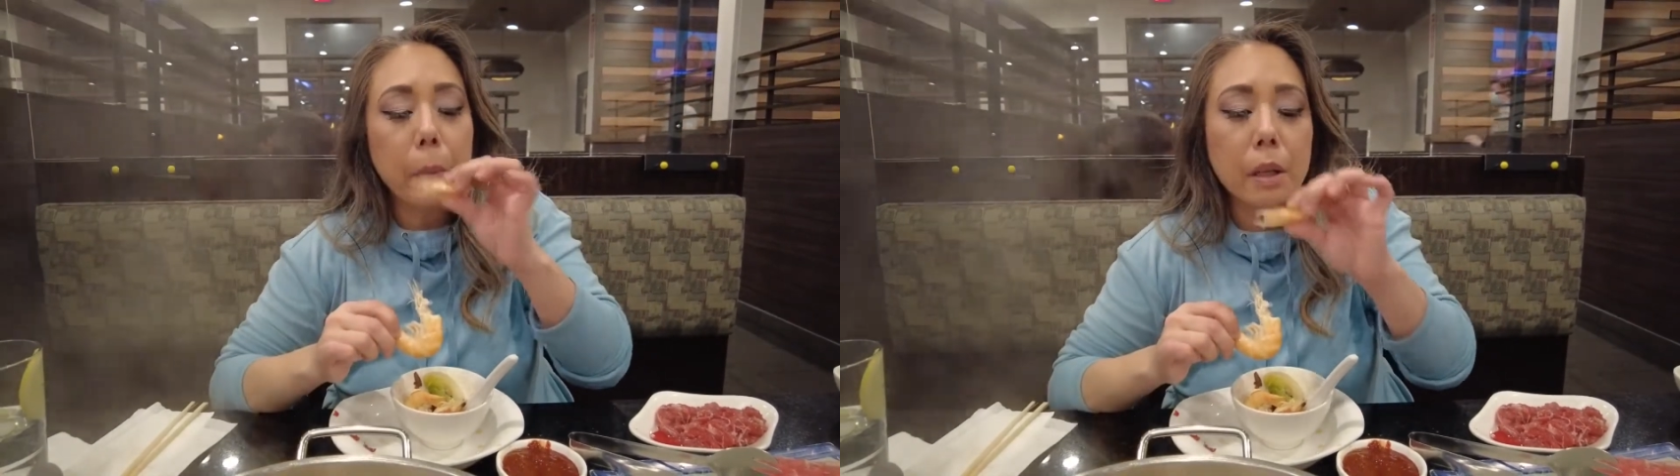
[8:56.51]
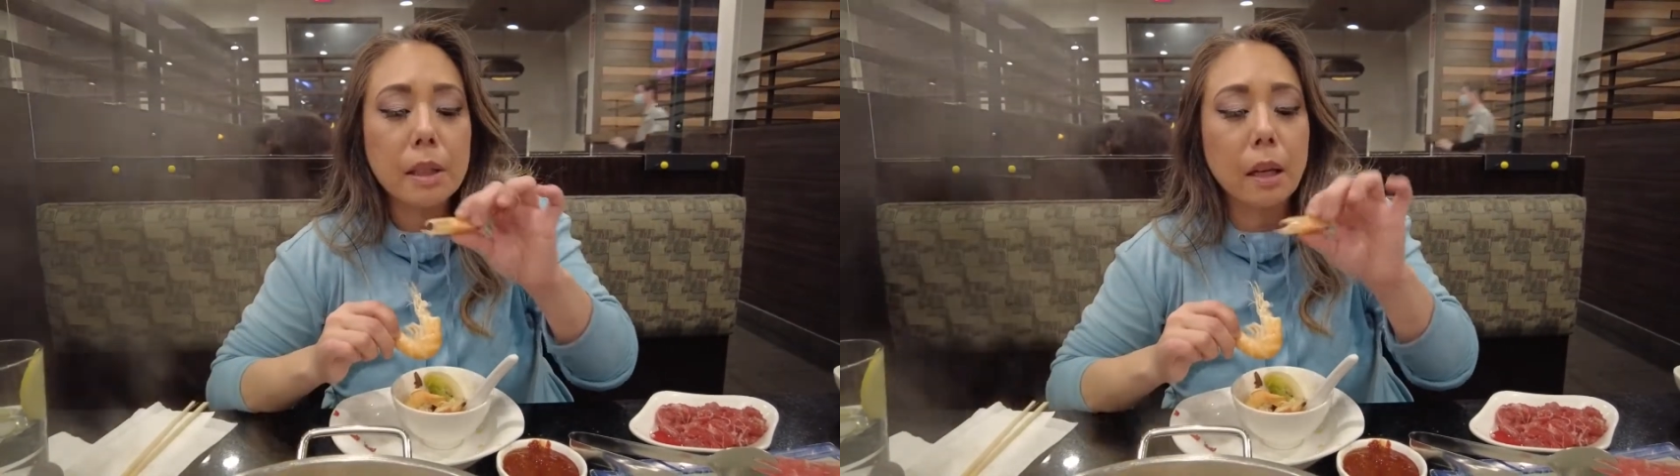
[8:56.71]

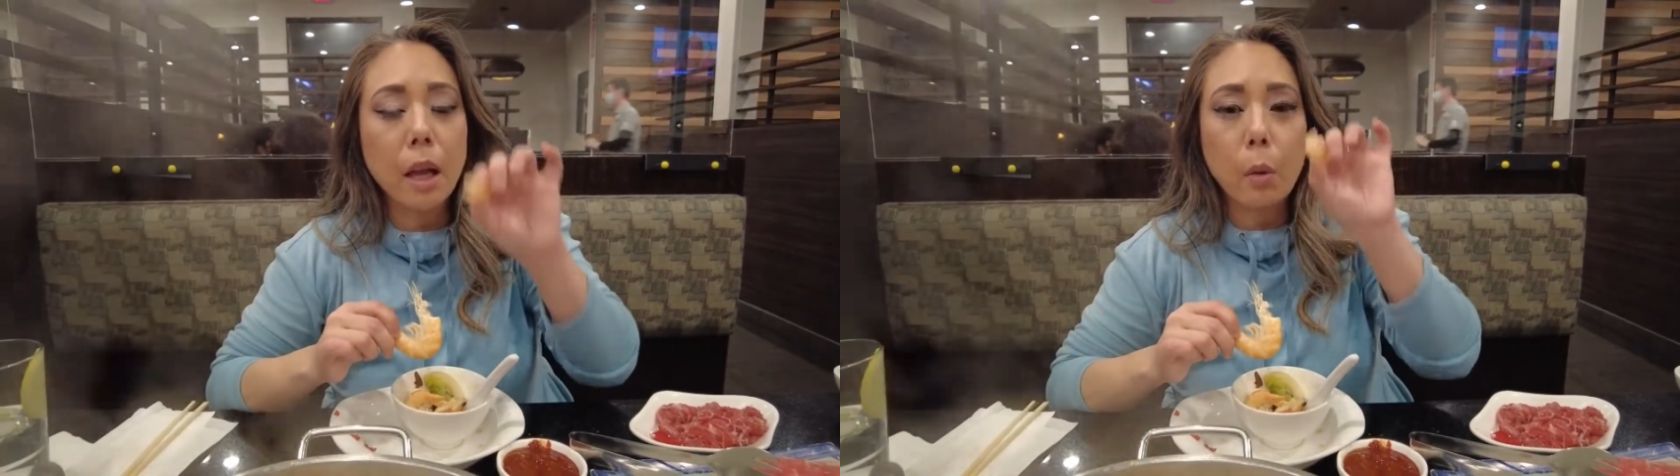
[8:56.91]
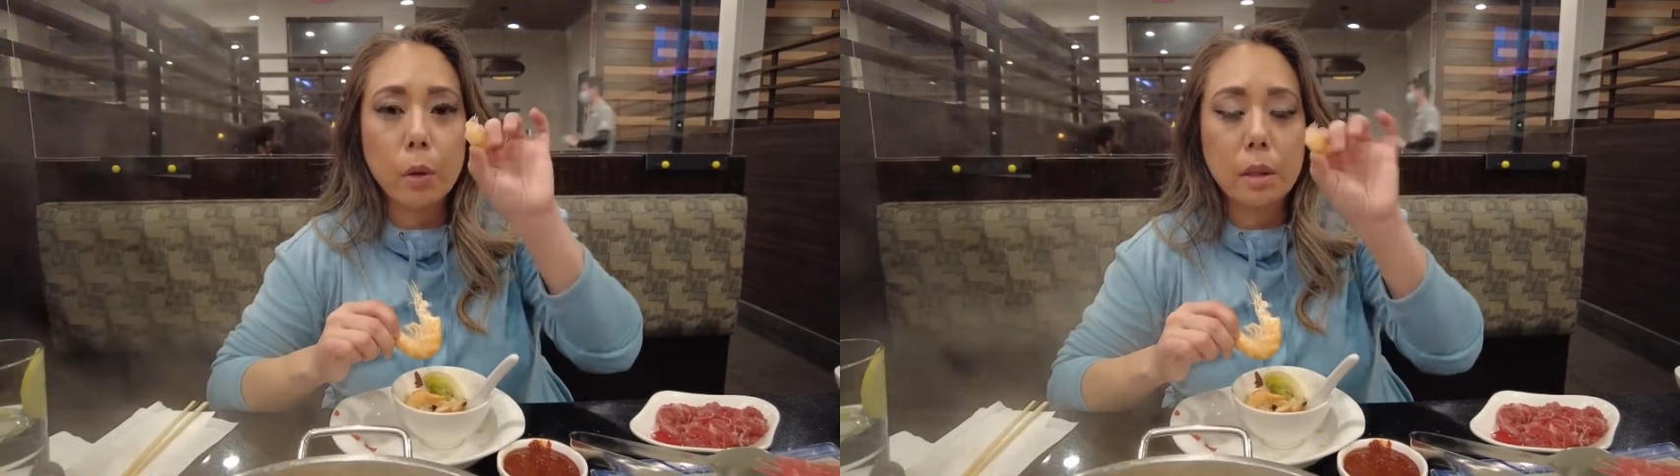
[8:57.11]
gonna suck
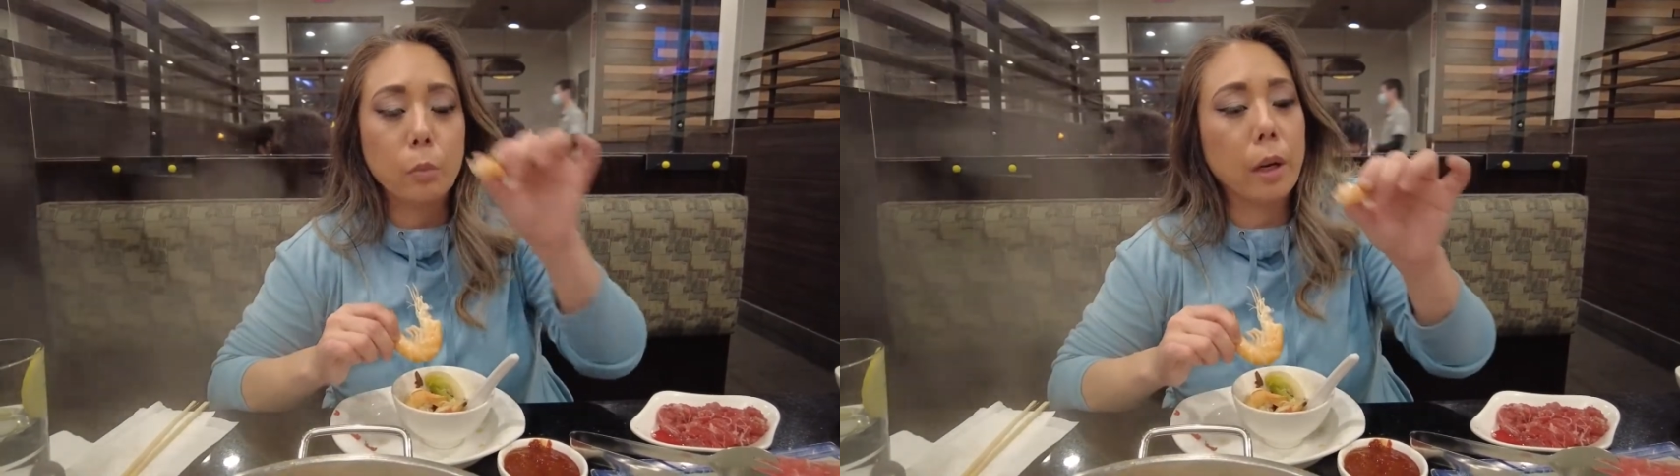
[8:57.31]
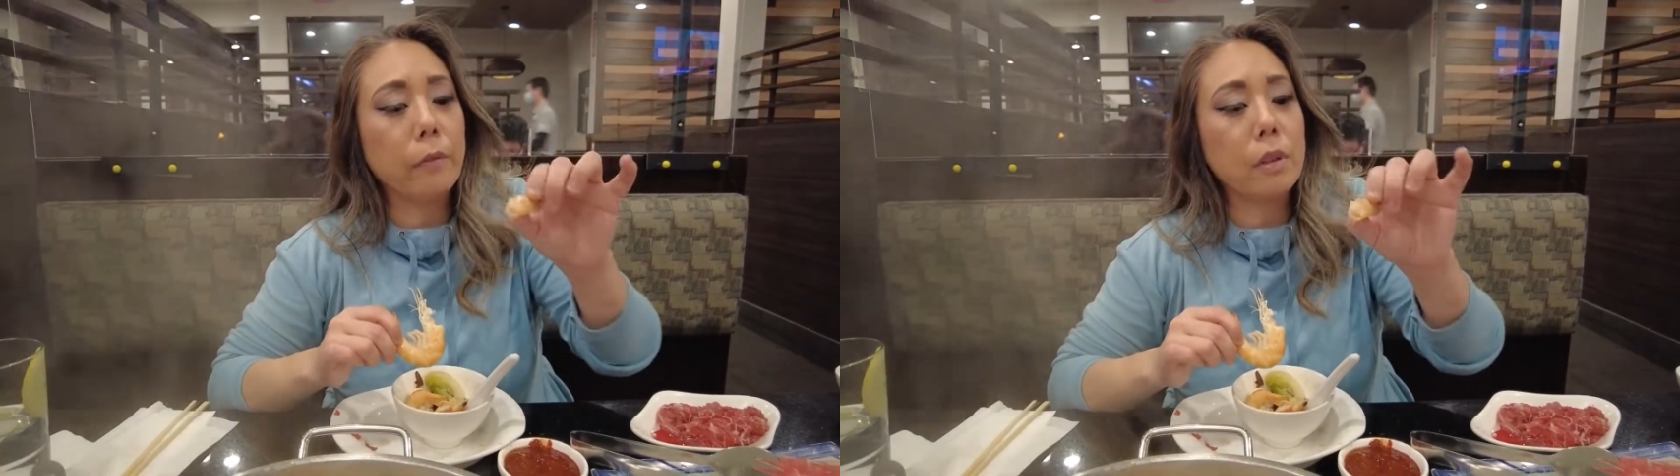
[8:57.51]
out
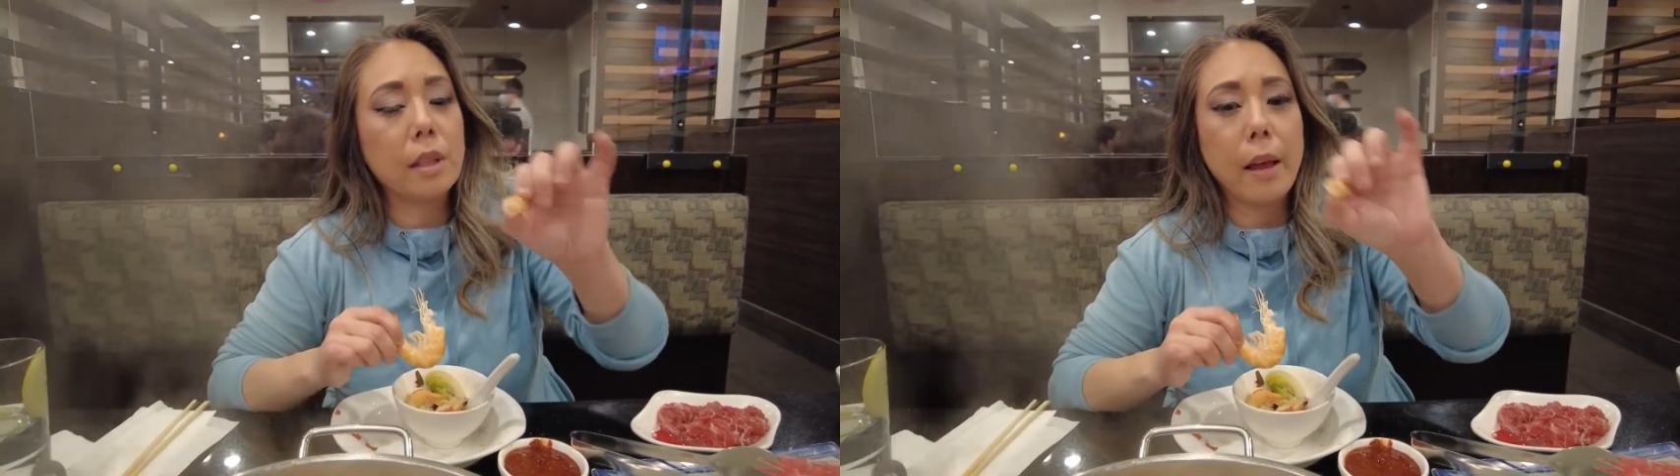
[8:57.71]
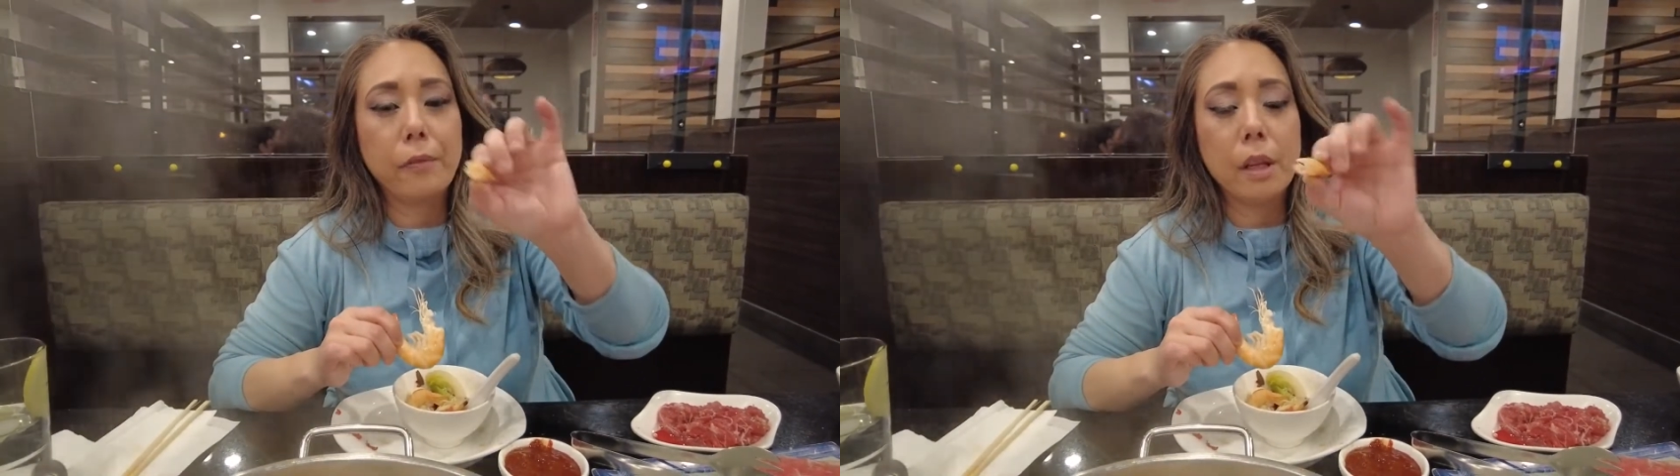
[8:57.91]
whatever's
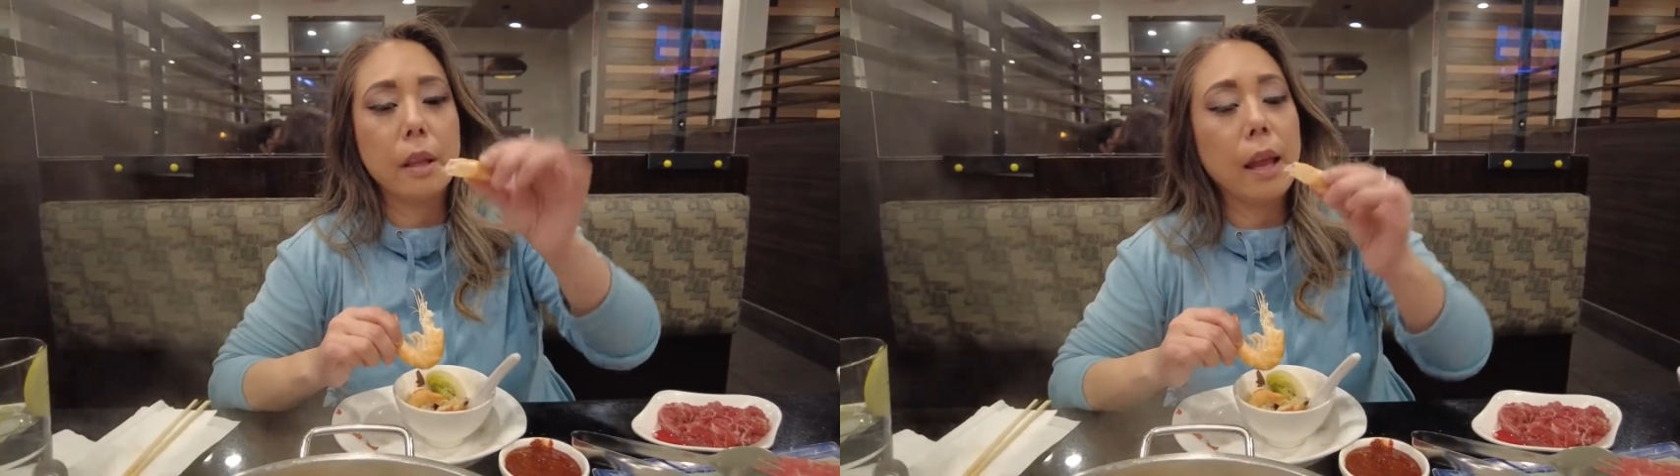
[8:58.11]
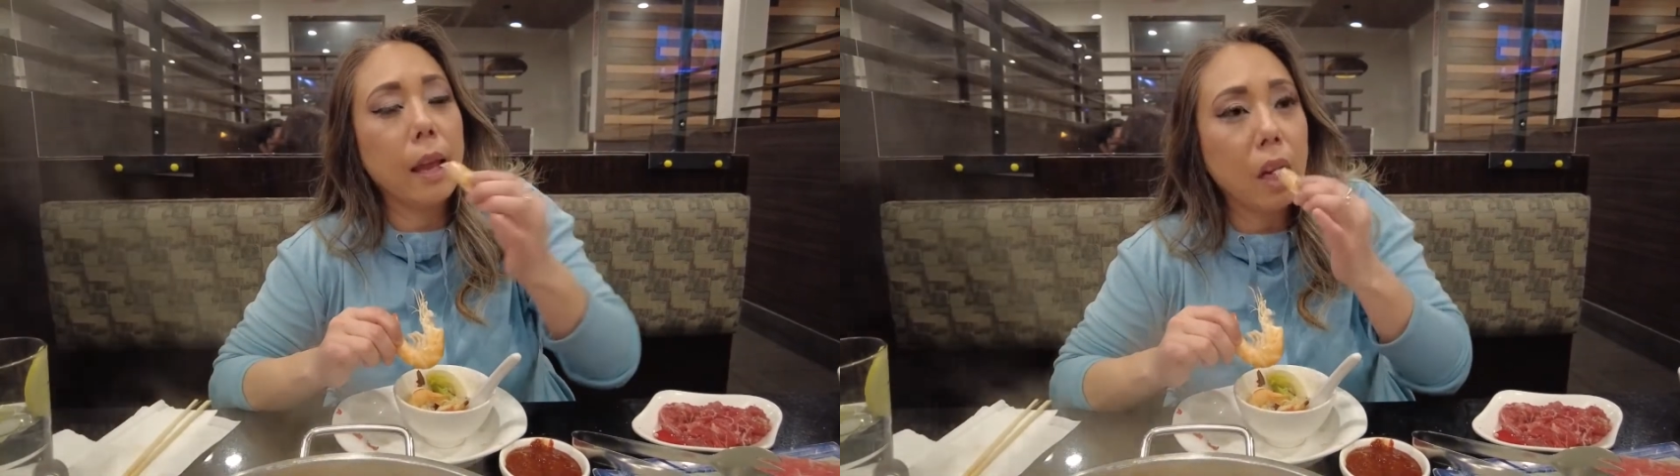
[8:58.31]
left in the
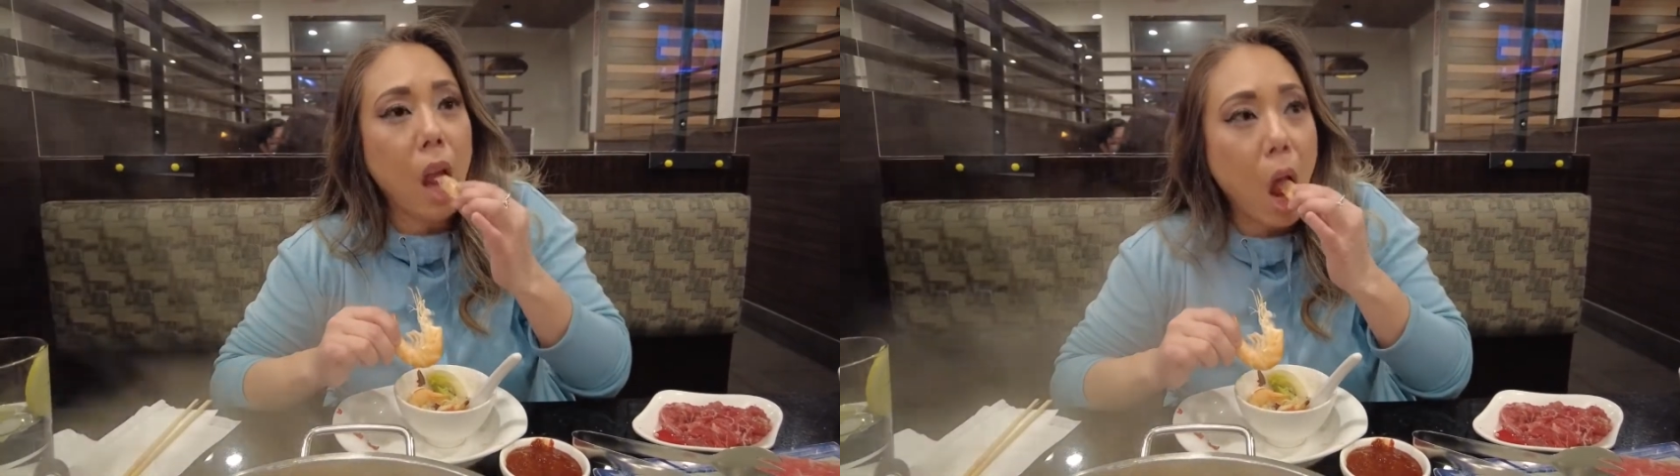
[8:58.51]
head.